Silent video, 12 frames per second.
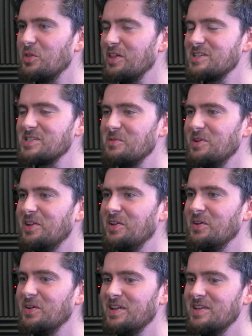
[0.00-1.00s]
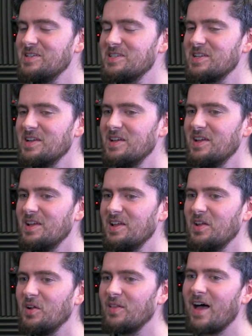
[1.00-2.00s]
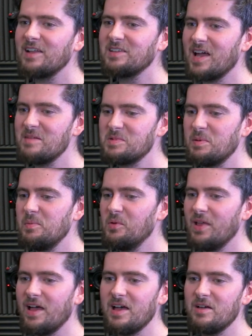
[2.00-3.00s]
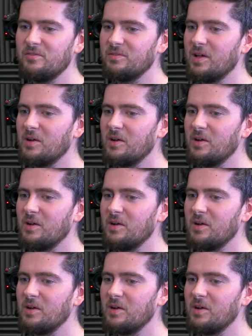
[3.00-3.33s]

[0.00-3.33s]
things that we do is, a lot of times people have